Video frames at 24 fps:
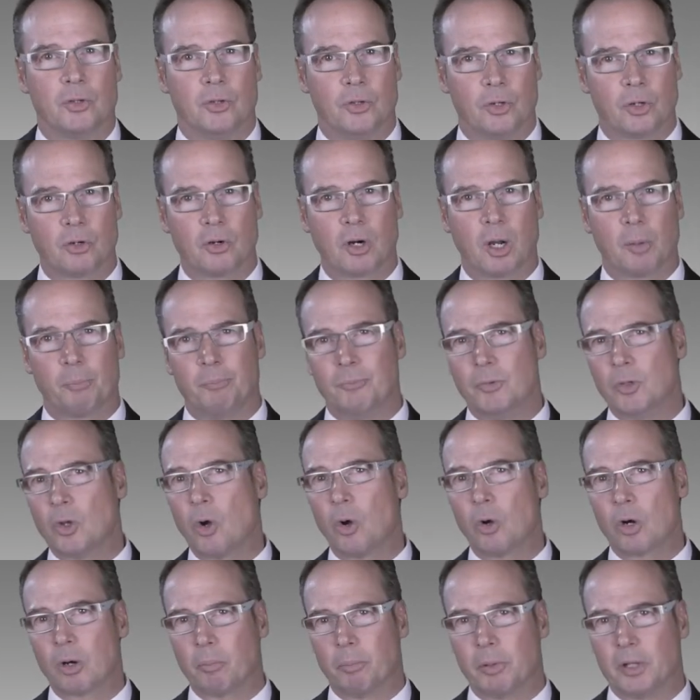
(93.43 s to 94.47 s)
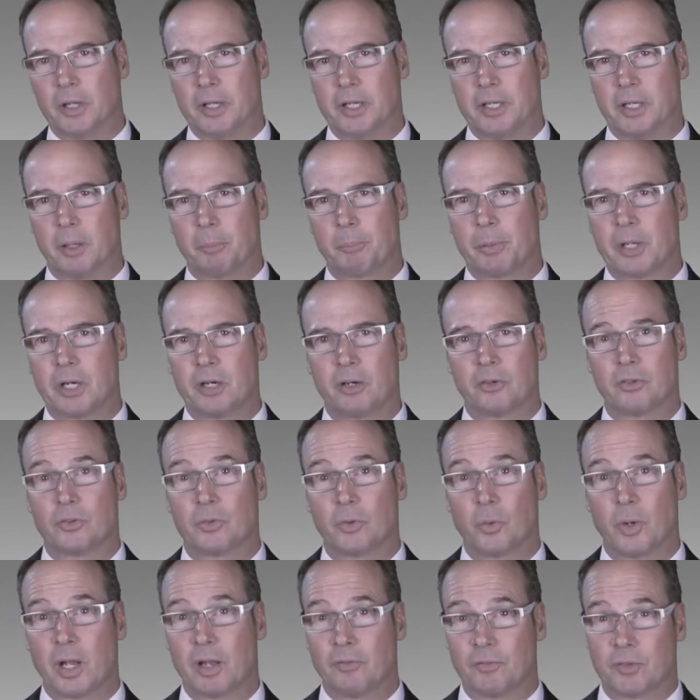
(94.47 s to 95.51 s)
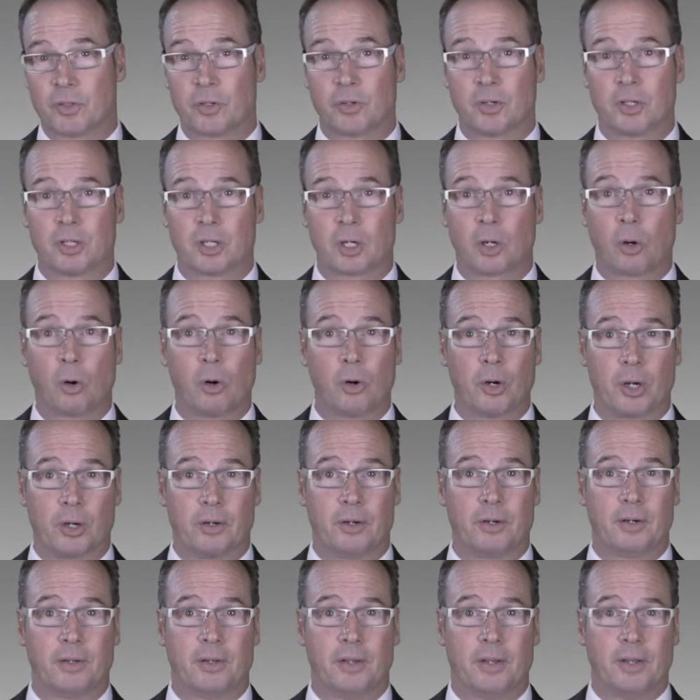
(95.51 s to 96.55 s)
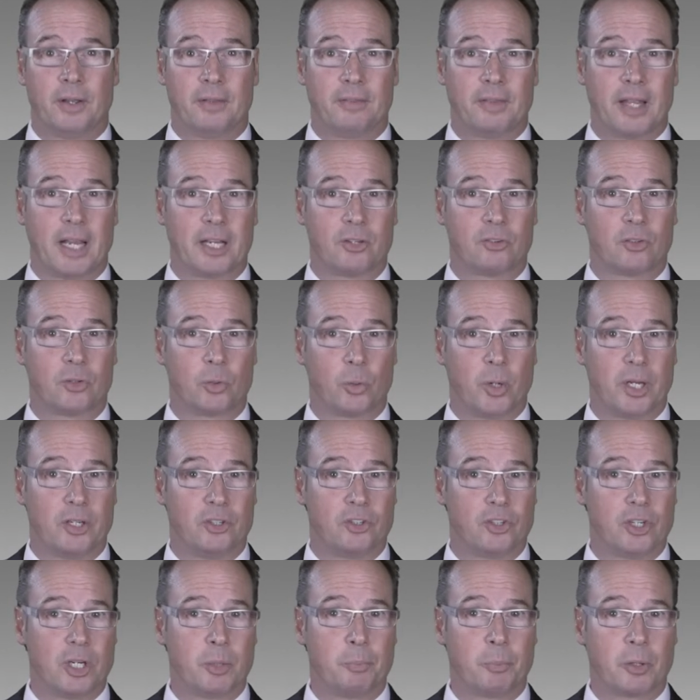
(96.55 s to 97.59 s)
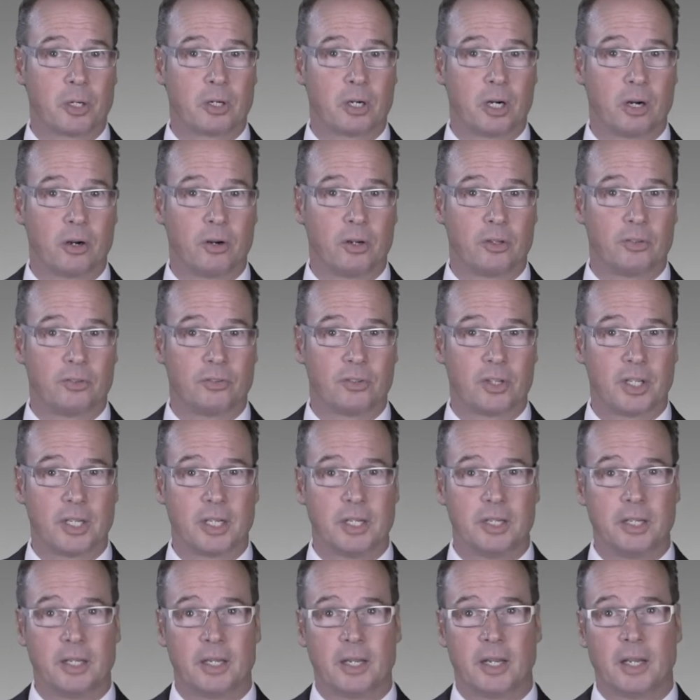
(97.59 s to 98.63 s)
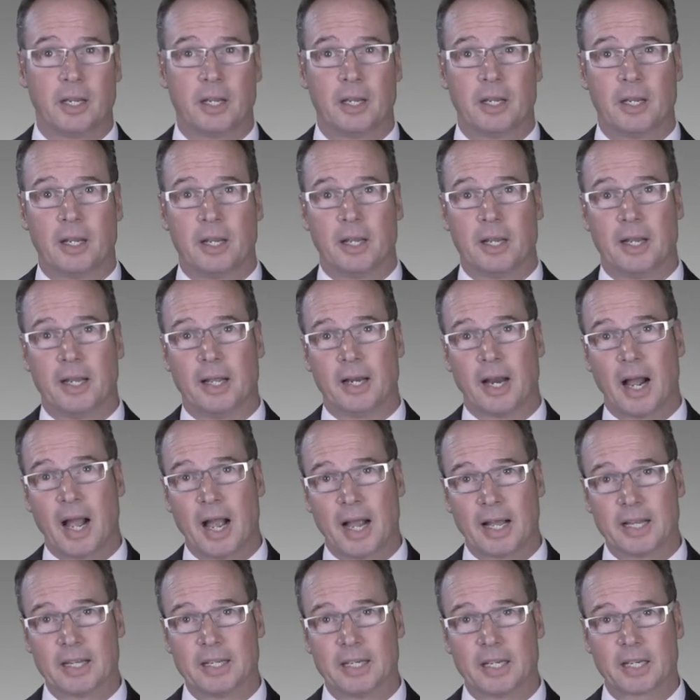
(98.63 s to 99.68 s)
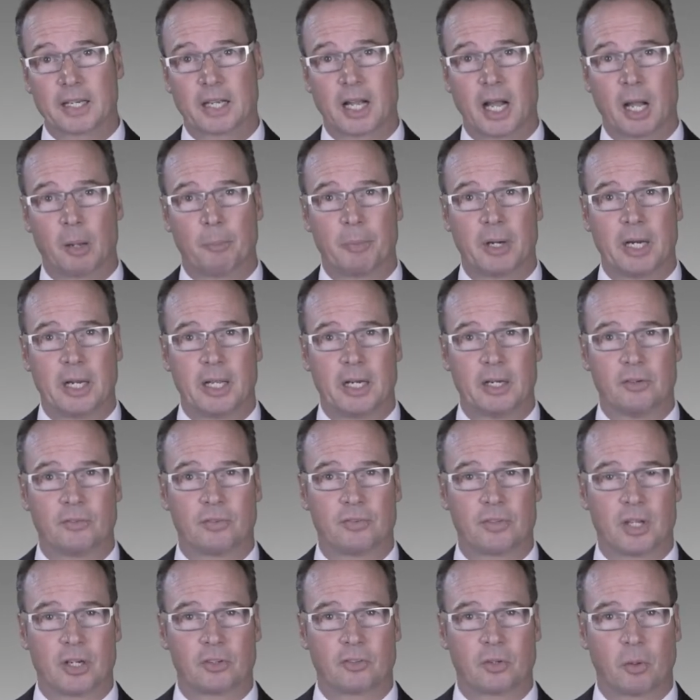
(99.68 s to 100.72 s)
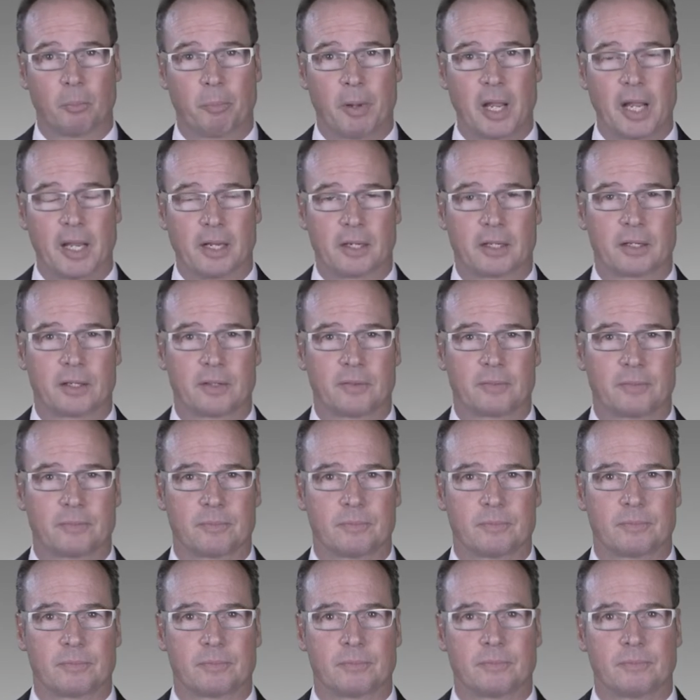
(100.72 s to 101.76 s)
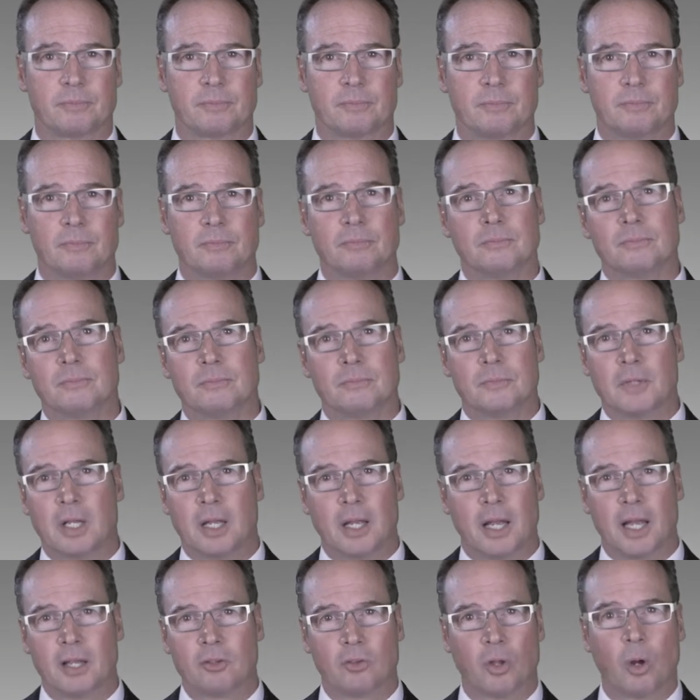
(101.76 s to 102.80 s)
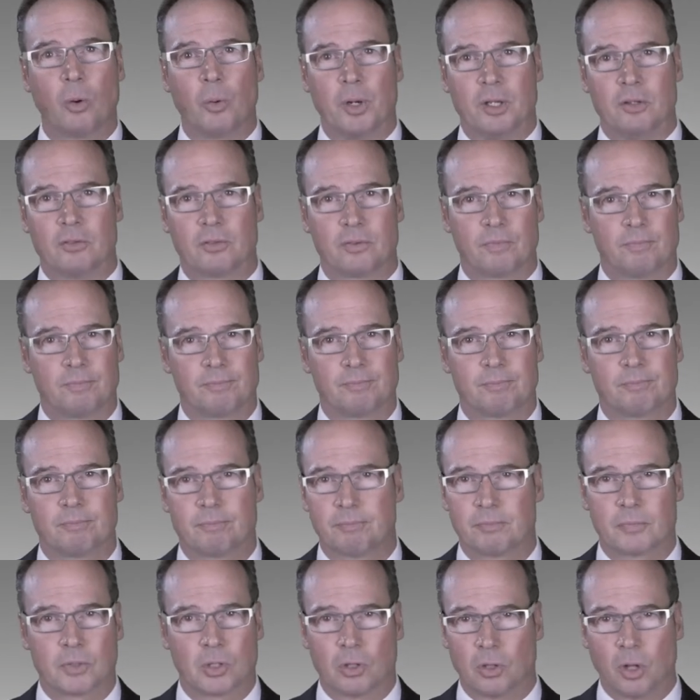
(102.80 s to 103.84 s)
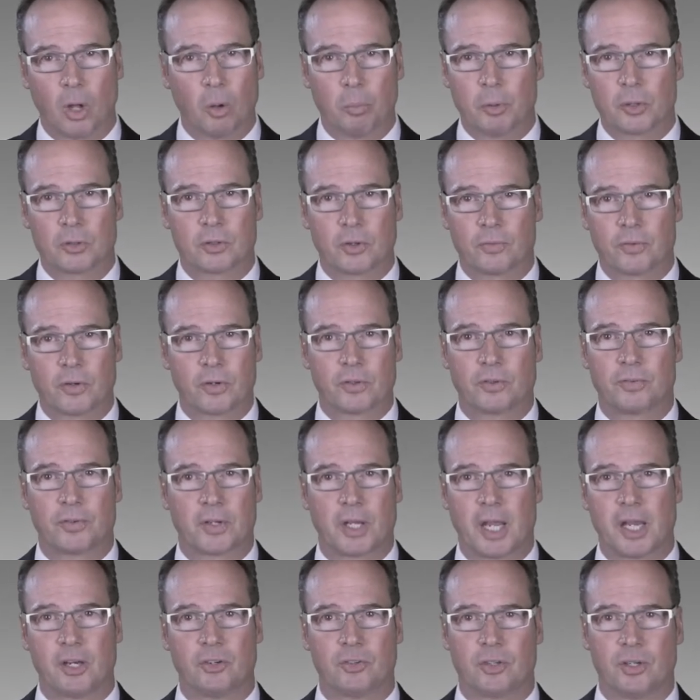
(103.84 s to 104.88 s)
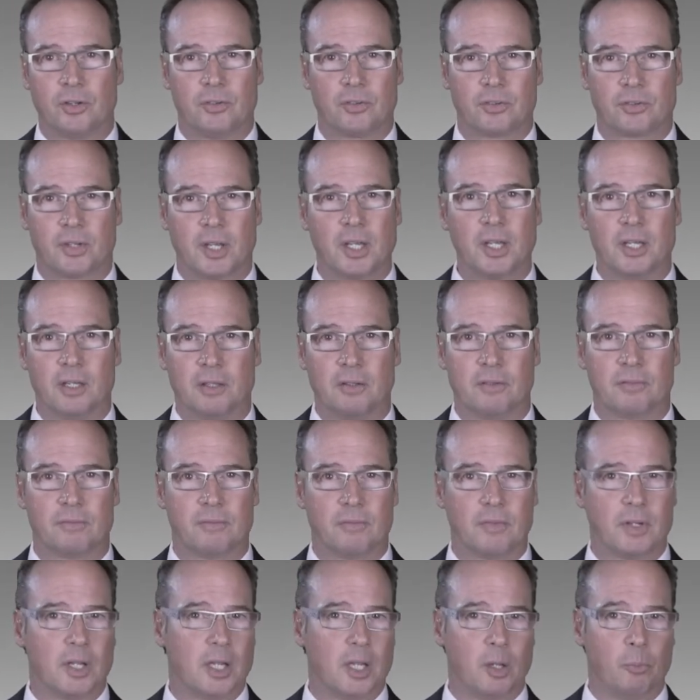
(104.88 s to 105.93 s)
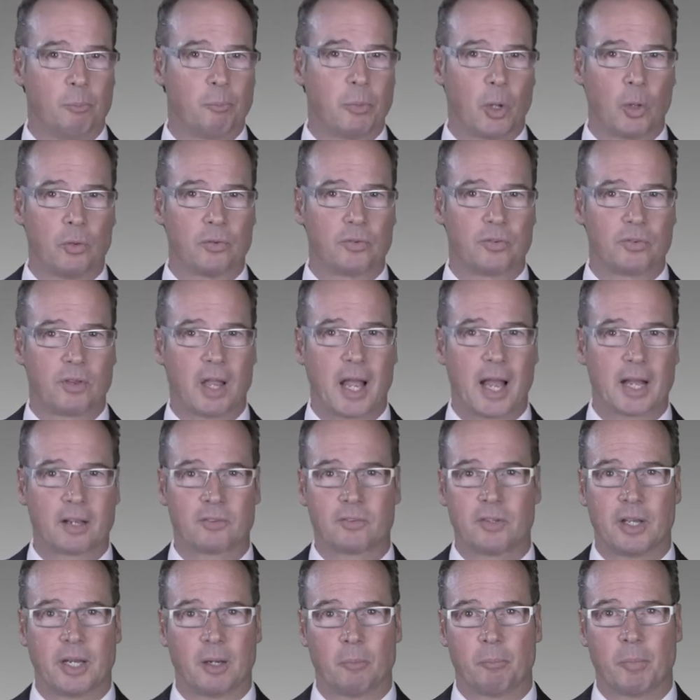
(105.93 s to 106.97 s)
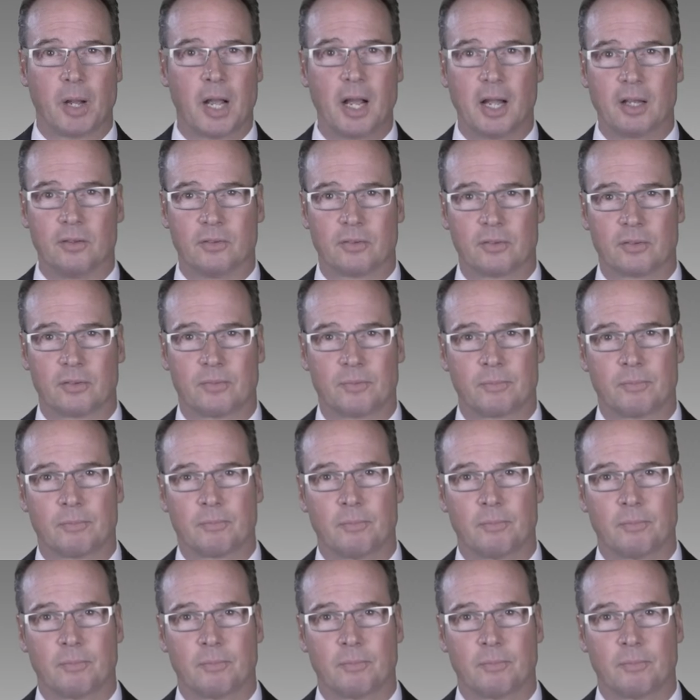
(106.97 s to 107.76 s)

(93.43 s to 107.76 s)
Europe notably appears to have turned a corner, thanks to a cheaper currency and highly accommodative central bank. As always, global diversification is key in both stocks and bonds.